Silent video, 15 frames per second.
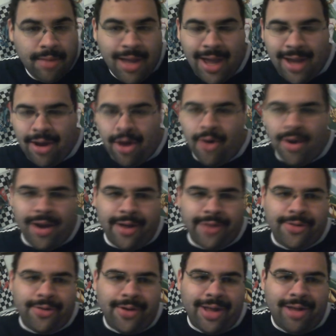And, oh, and
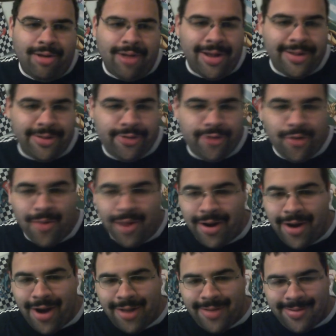also a Killer Lance. Sure, why
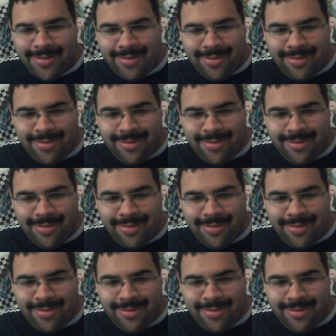not?